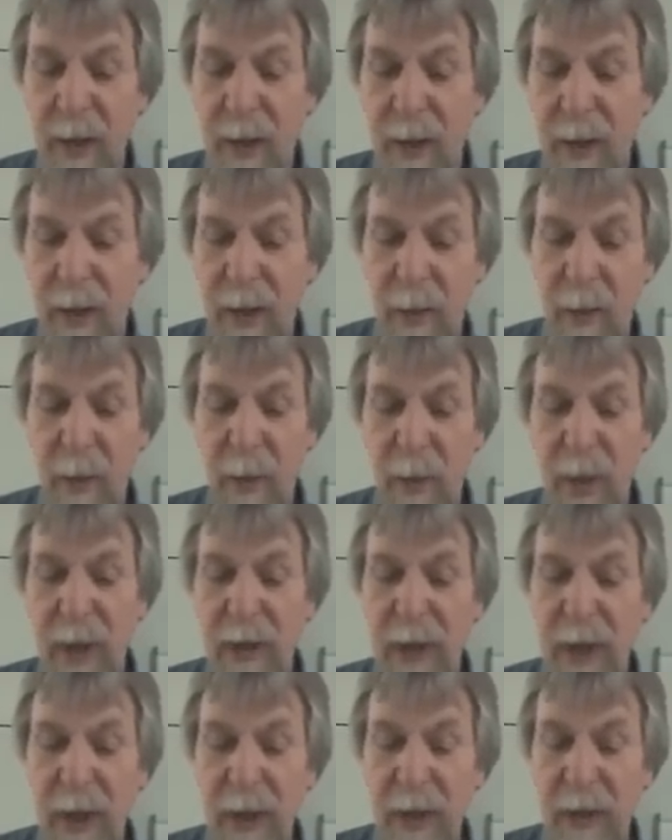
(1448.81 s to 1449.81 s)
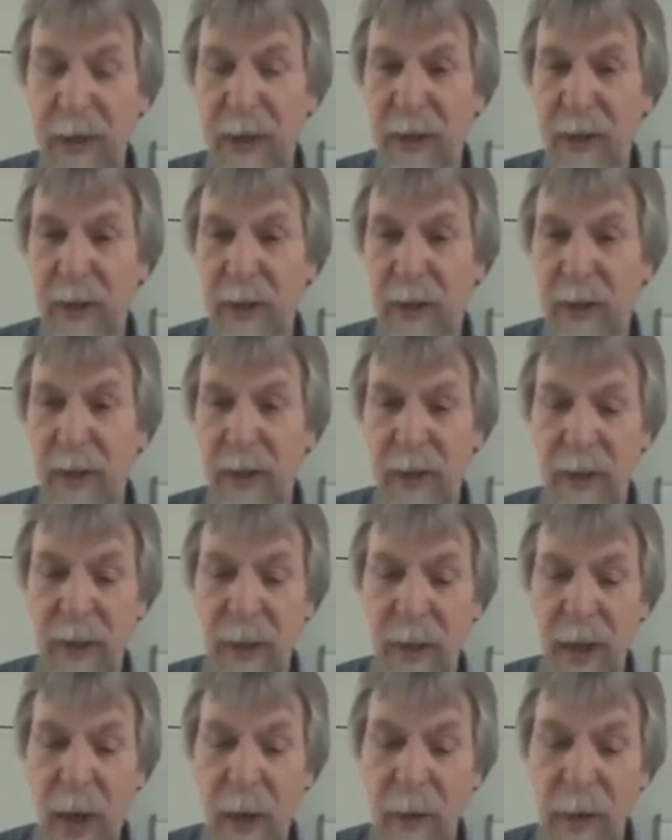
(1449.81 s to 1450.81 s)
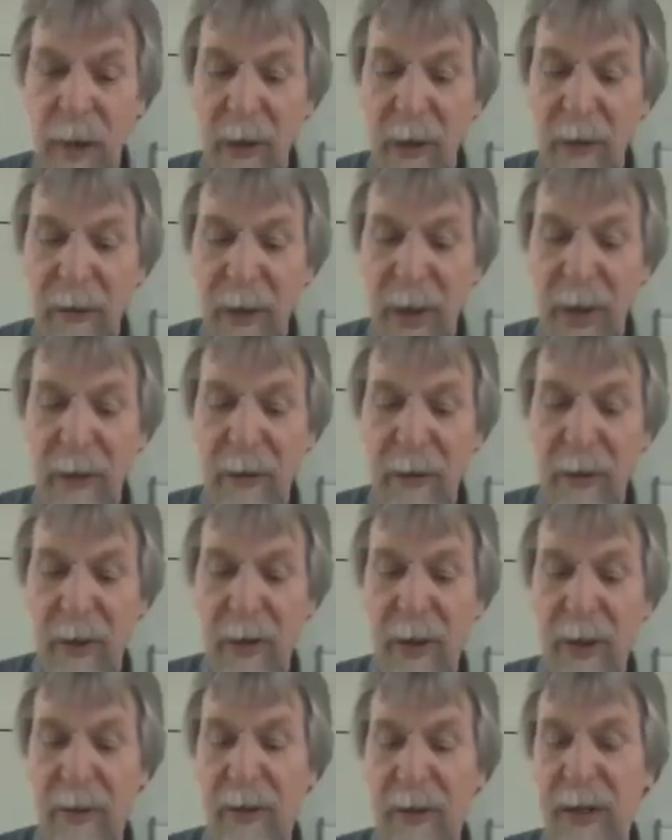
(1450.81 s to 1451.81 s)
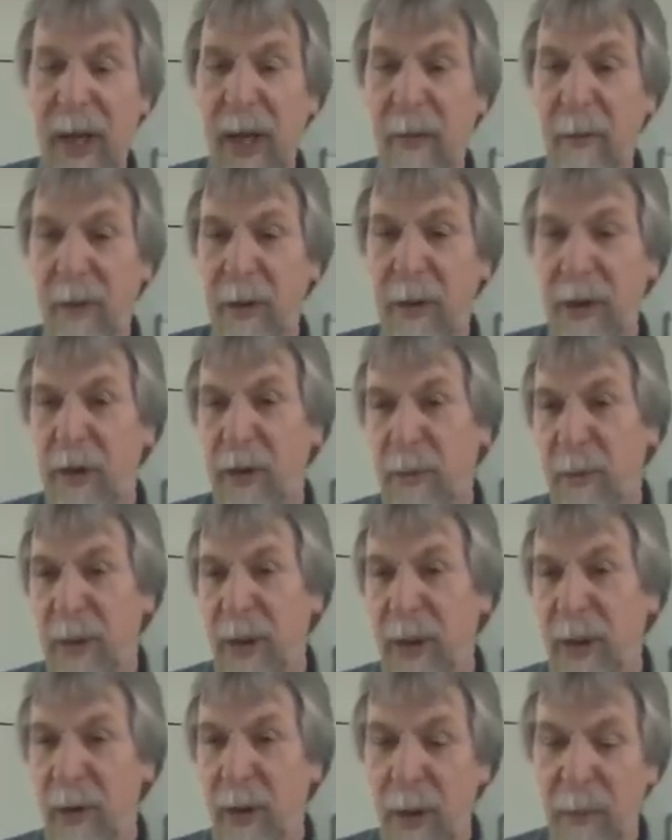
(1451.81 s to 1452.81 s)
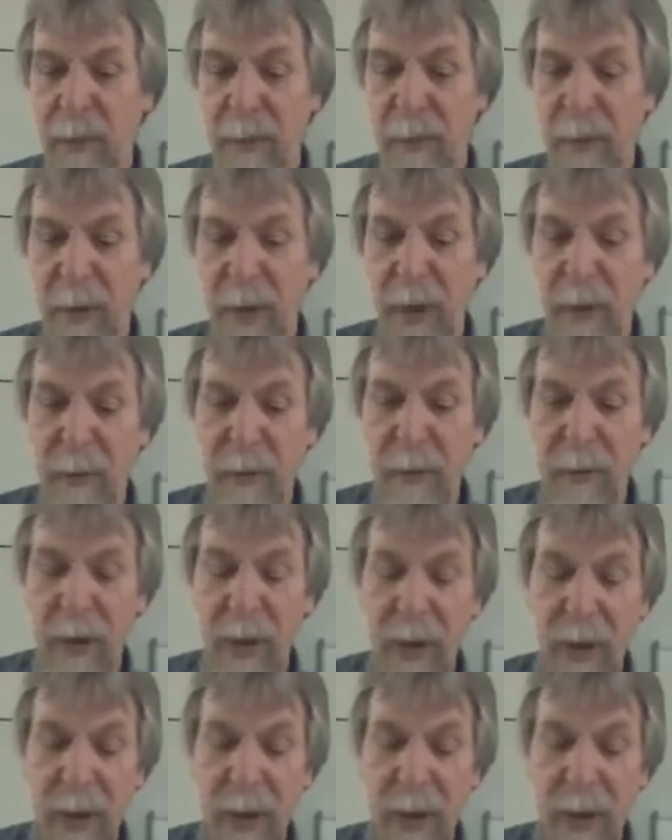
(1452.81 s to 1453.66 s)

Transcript: 100 hours until on the average we observe